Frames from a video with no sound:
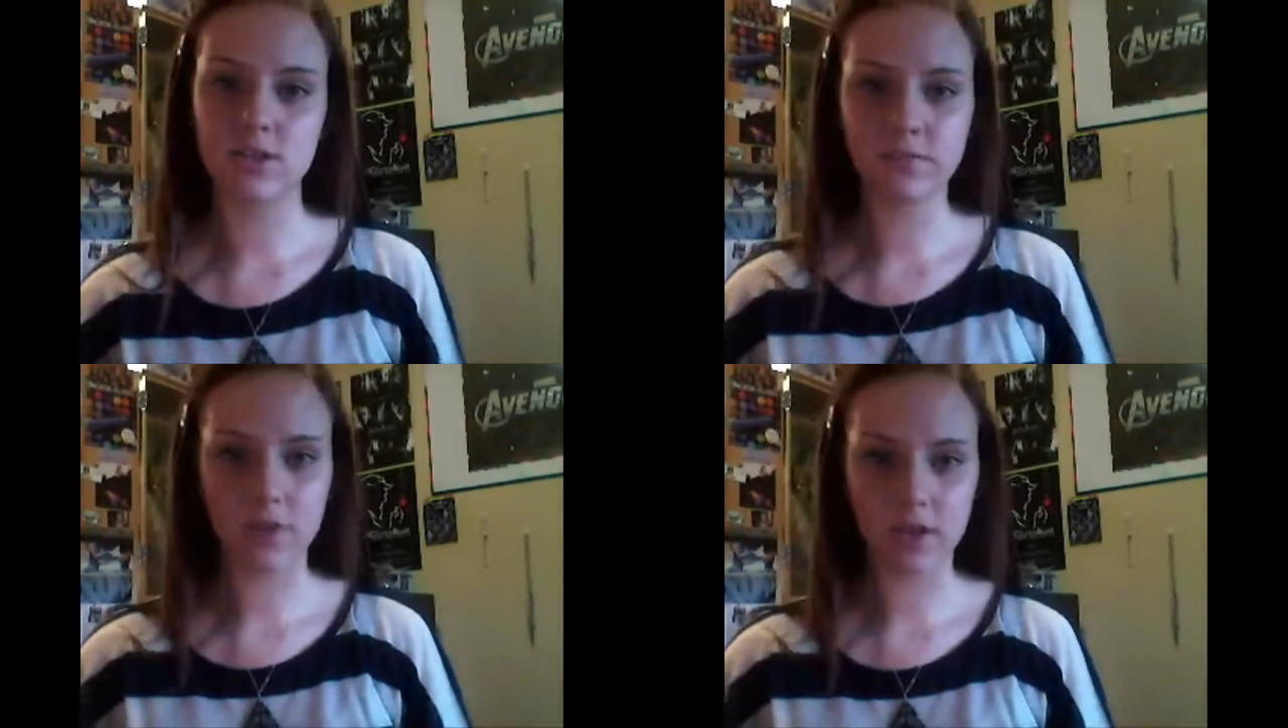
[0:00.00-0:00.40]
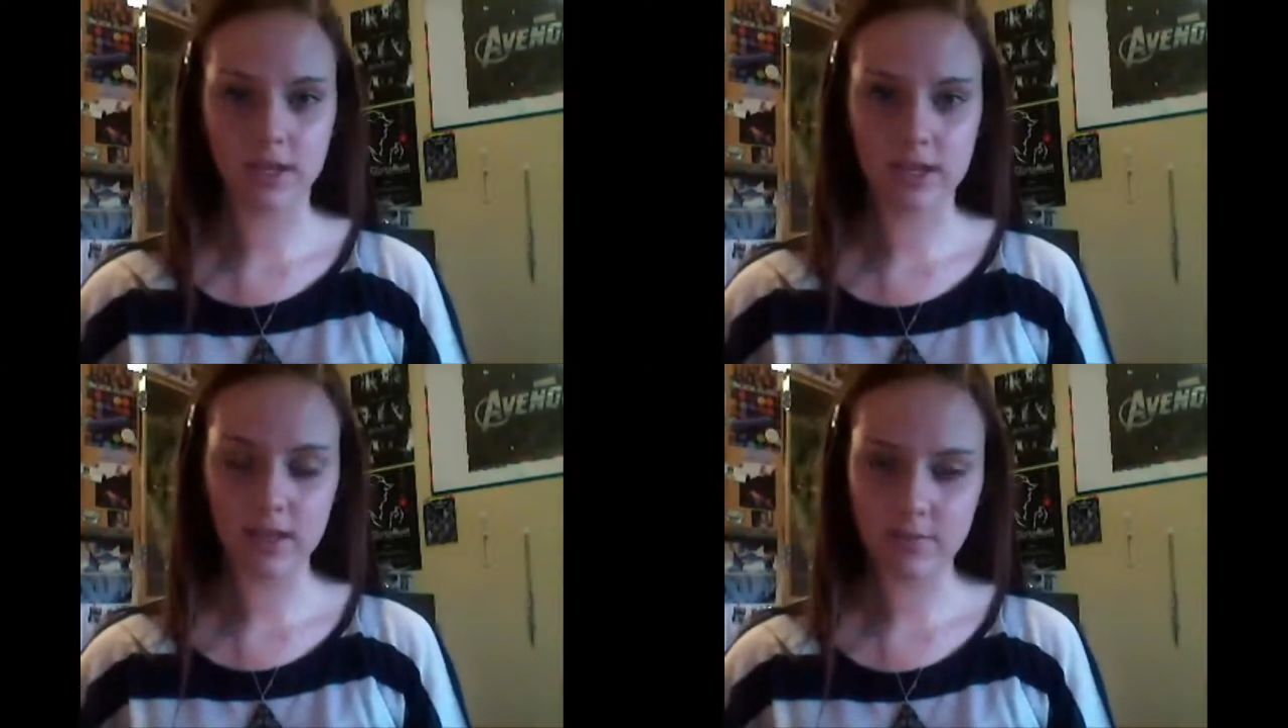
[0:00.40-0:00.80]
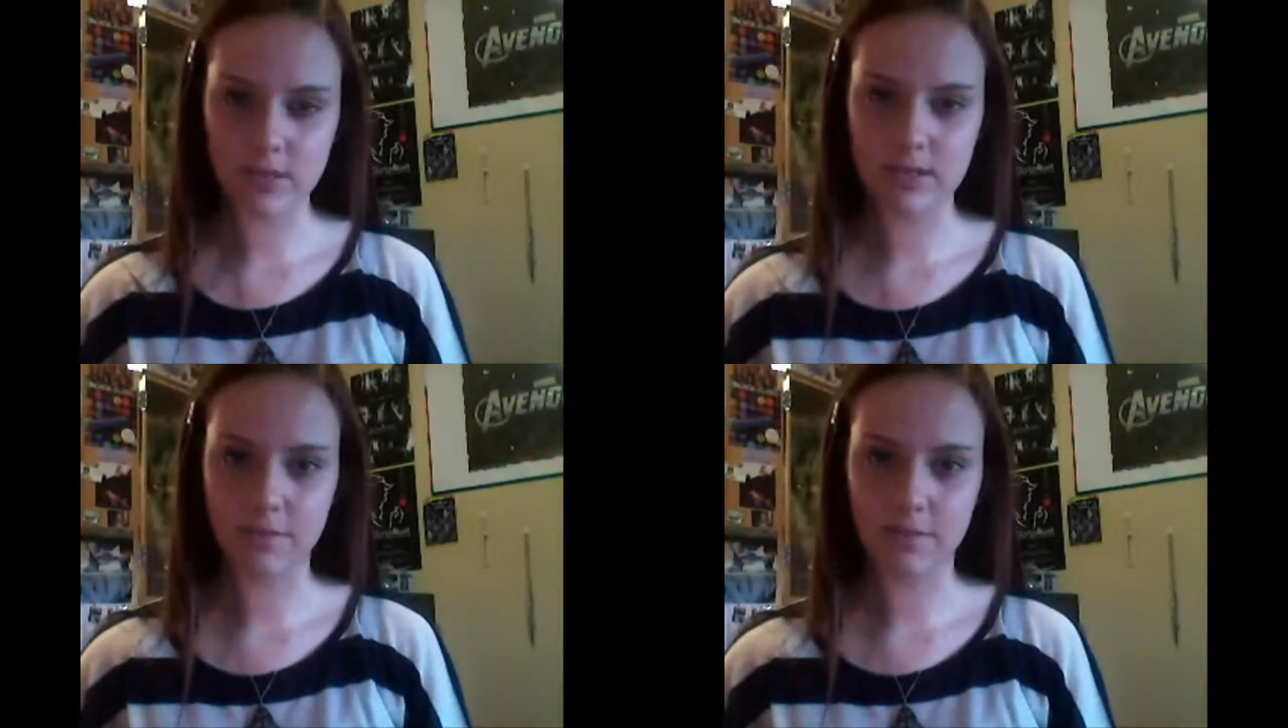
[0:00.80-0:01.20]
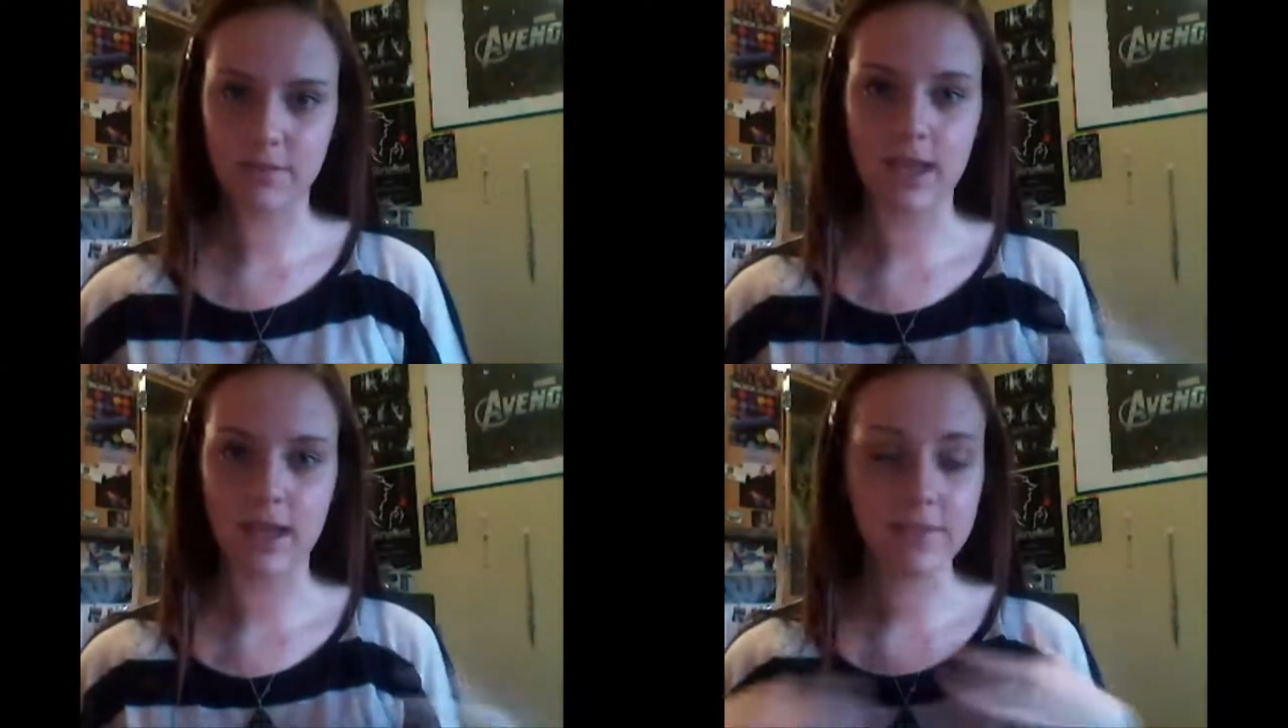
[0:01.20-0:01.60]
falling in love with
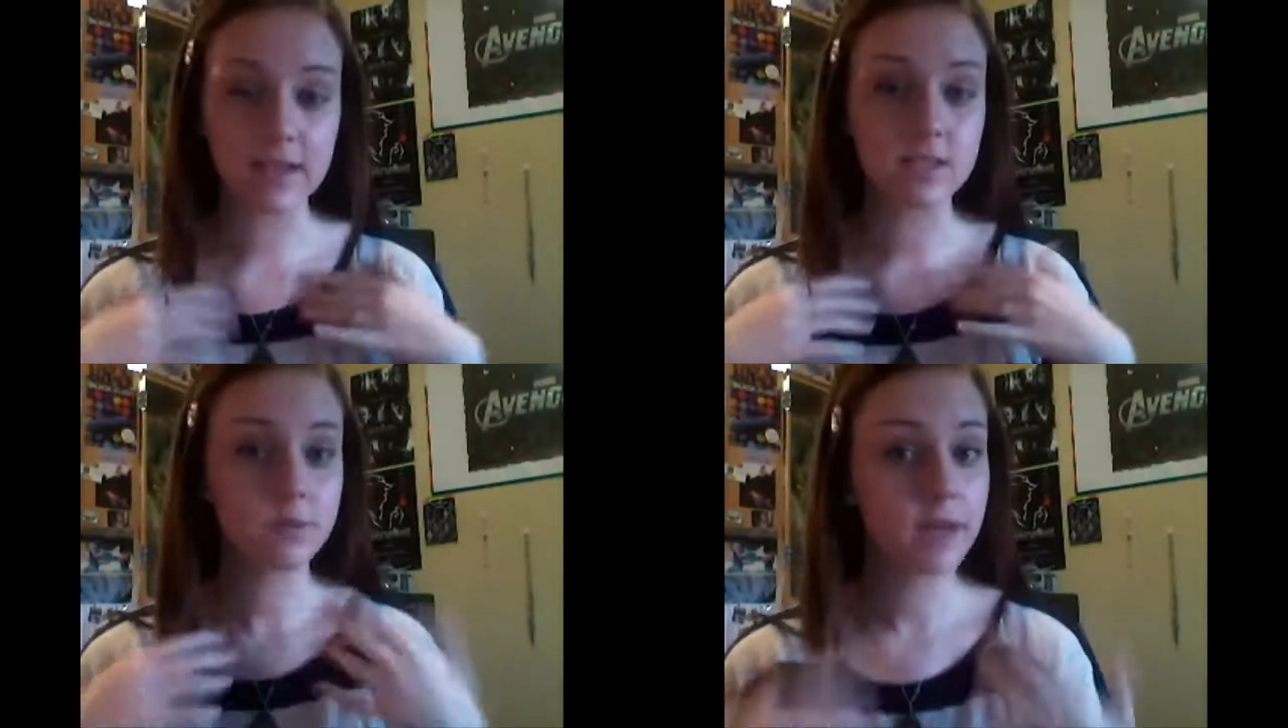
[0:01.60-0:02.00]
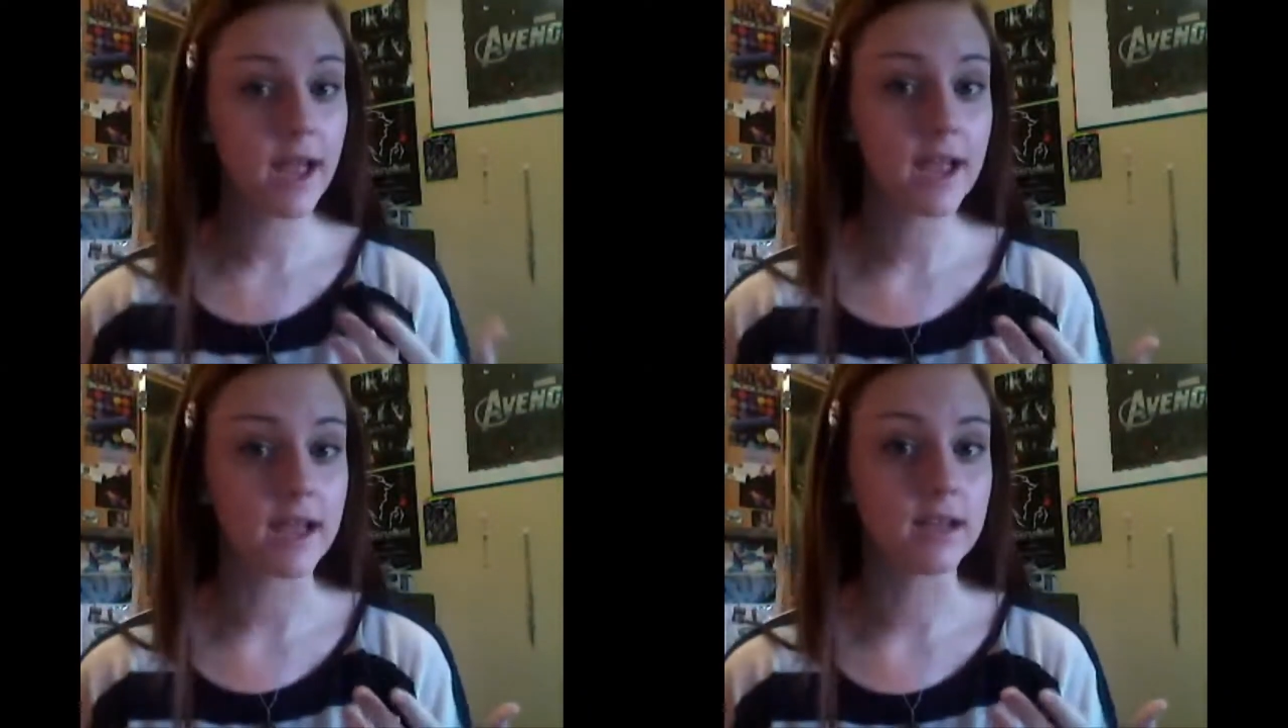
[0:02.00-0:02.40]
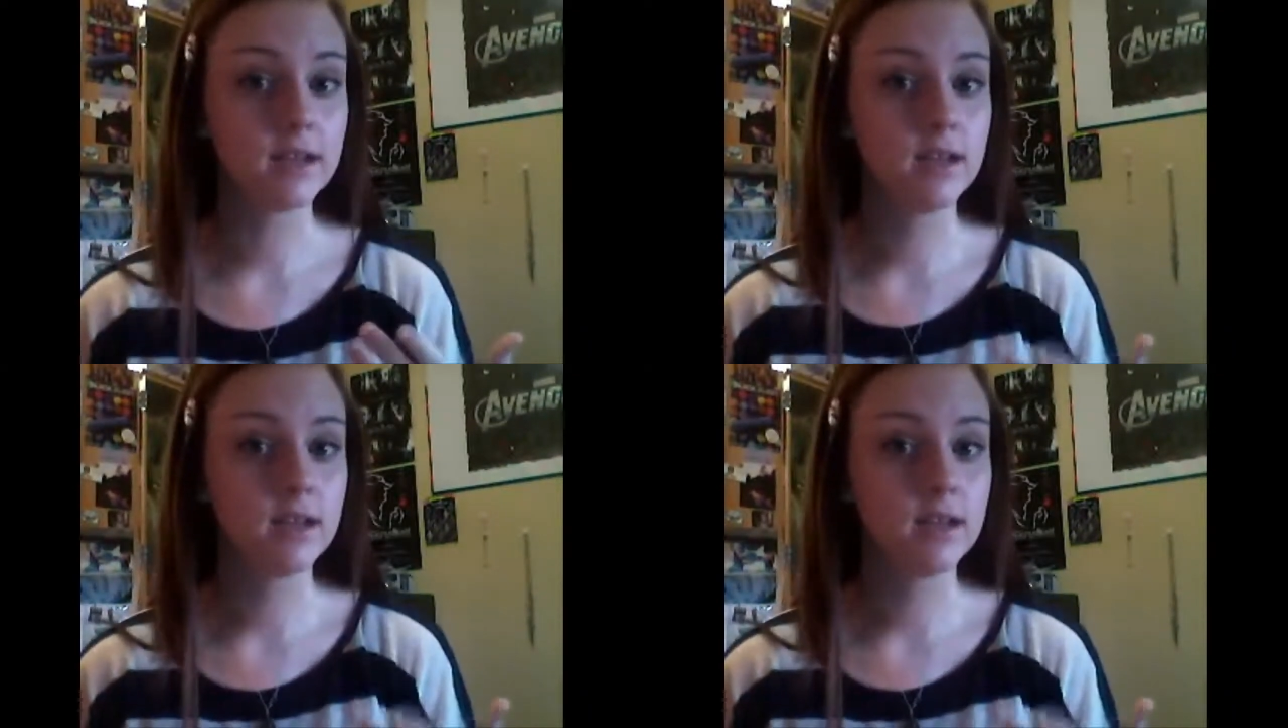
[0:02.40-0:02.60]
something, and that's okay.